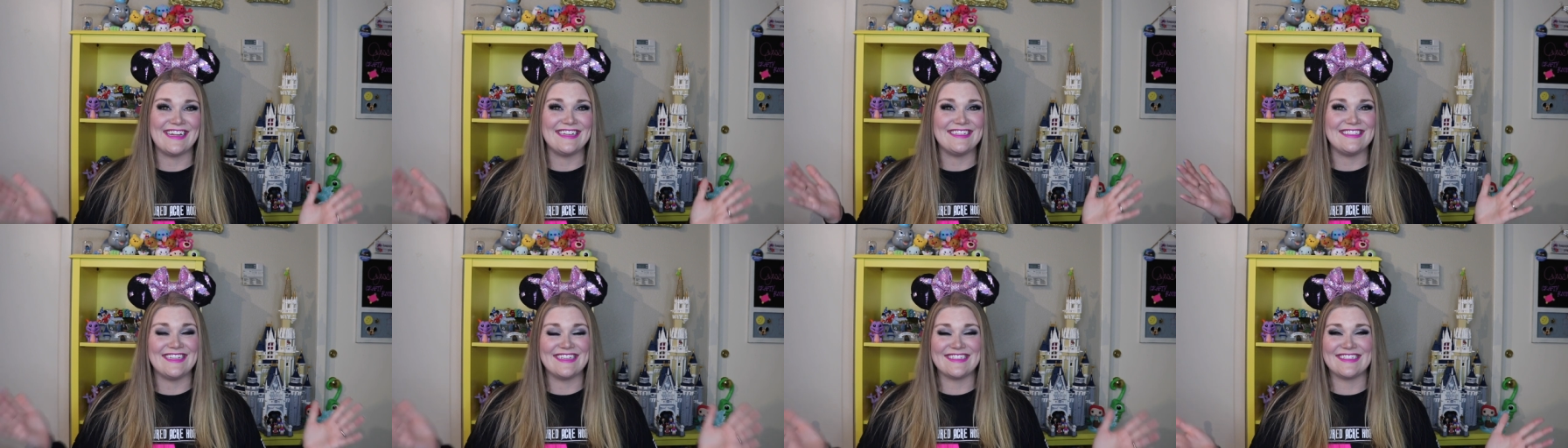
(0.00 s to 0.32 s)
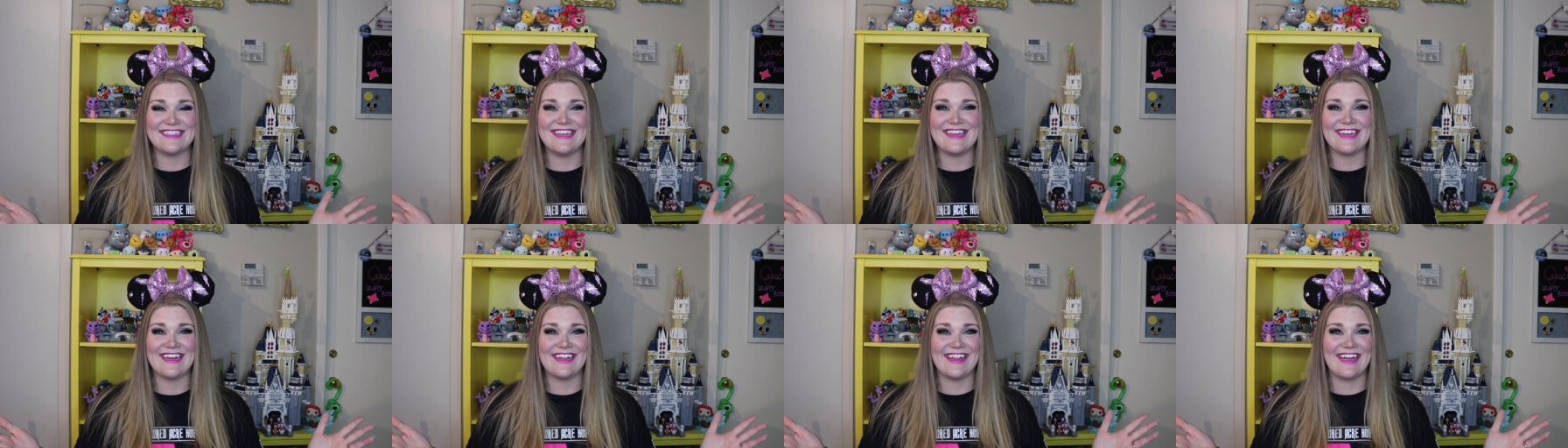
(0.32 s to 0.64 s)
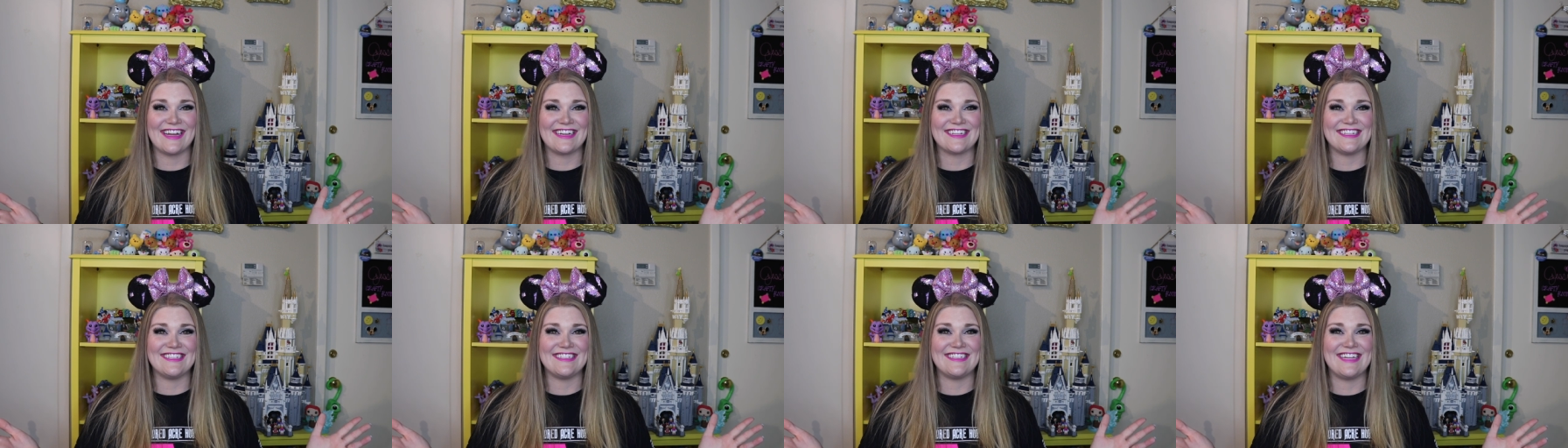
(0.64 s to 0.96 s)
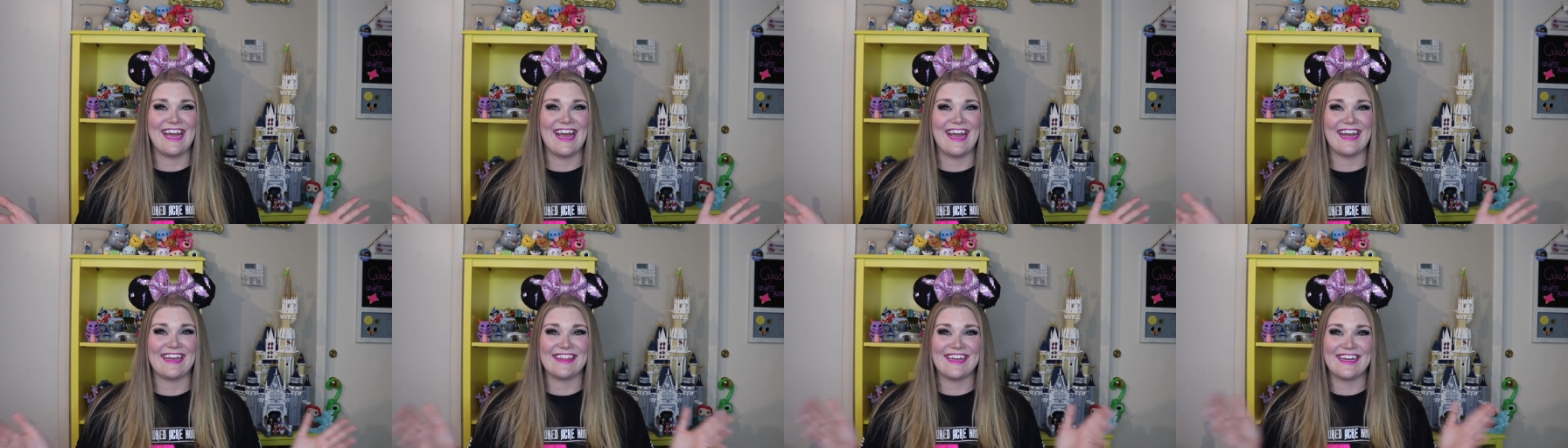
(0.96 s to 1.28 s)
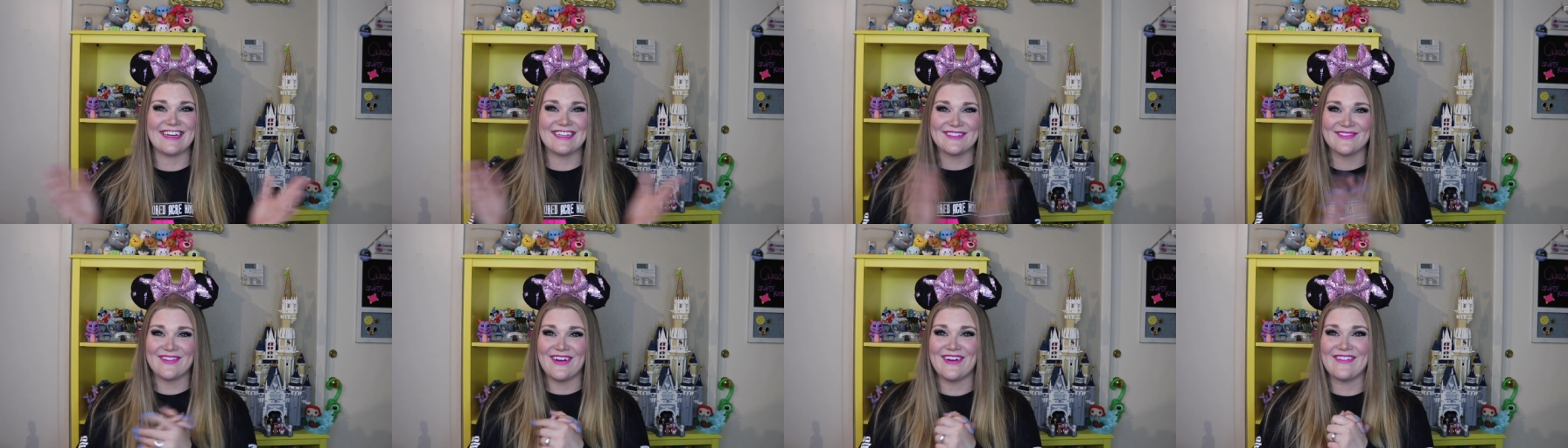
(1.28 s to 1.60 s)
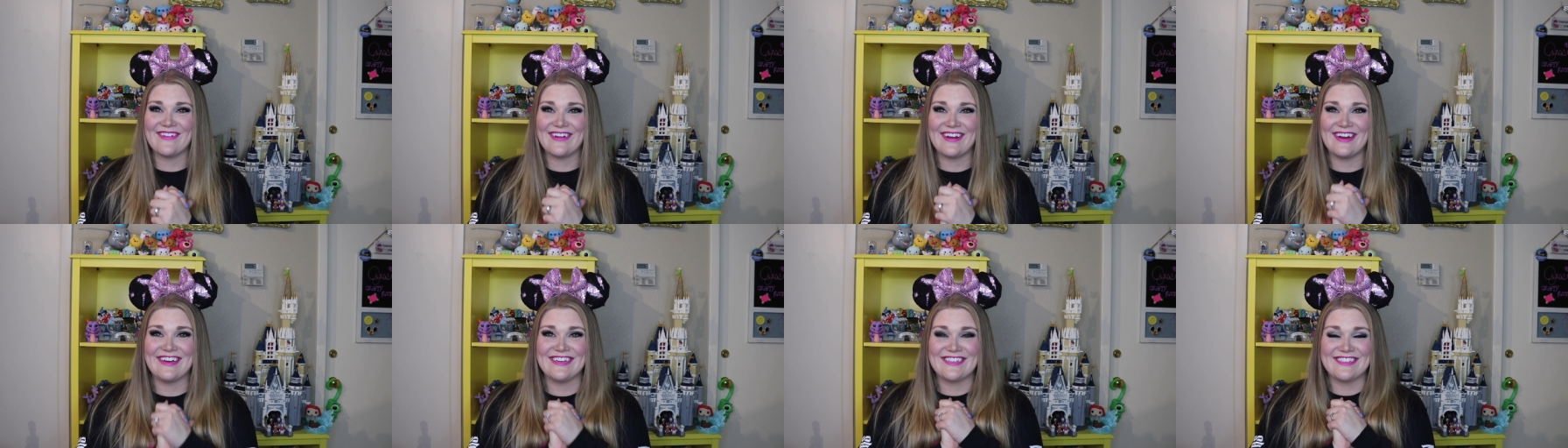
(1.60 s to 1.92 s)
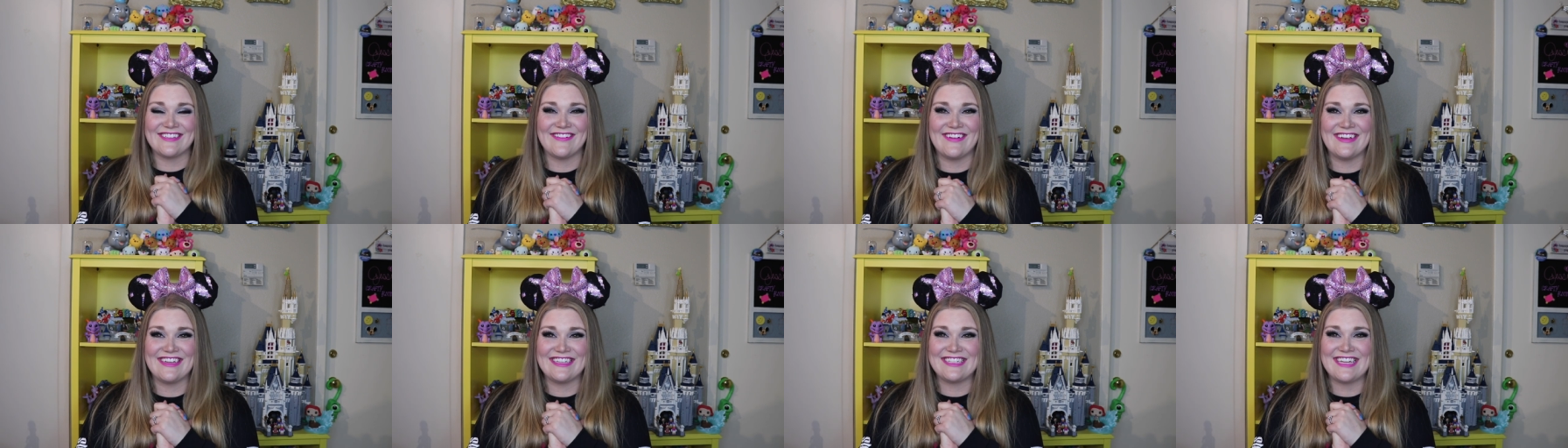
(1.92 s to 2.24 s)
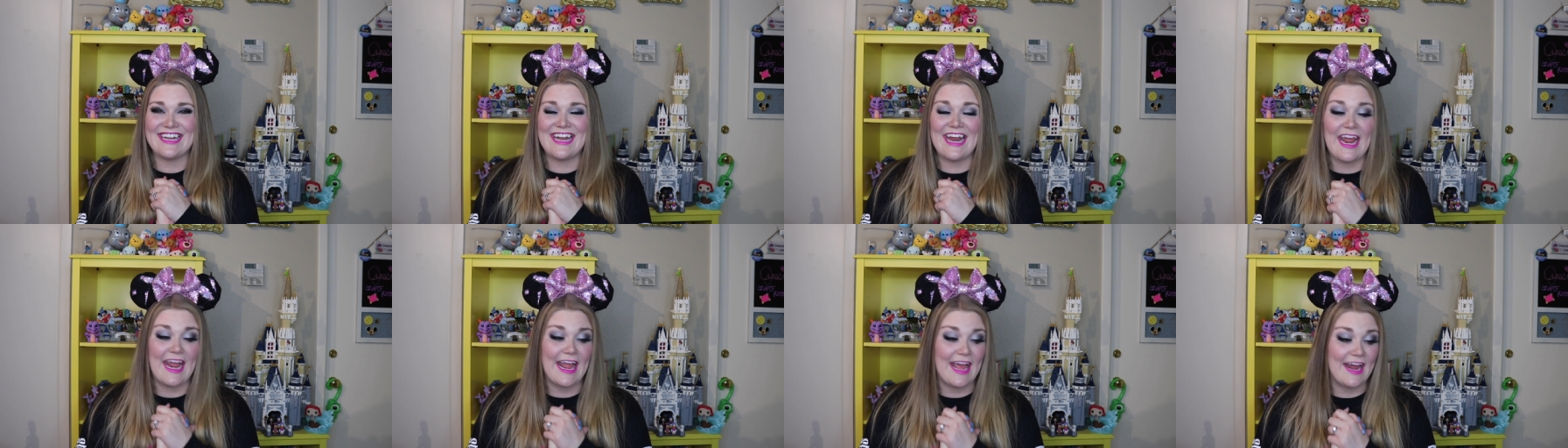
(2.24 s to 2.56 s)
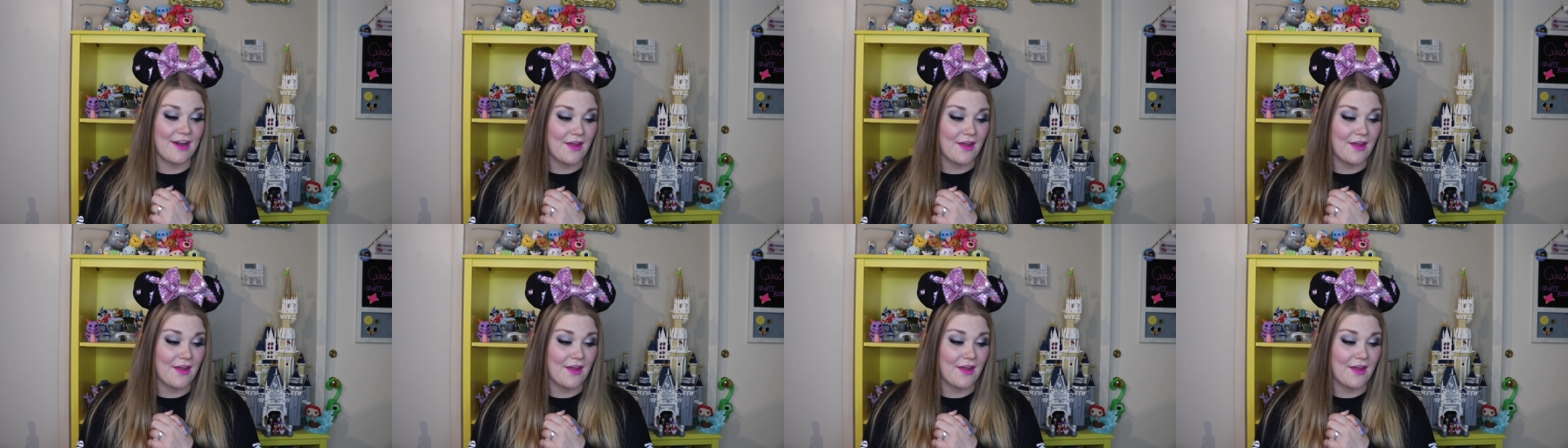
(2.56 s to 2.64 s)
A Disney collection tag. That is what we're doing today.